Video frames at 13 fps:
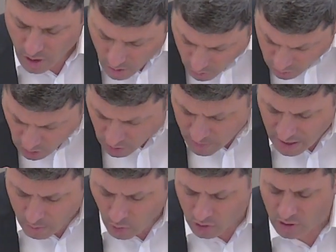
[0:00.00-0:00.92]
We'll talk about
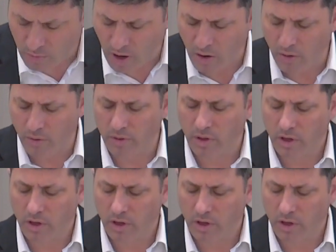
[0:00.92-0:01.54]
it more tomorrow.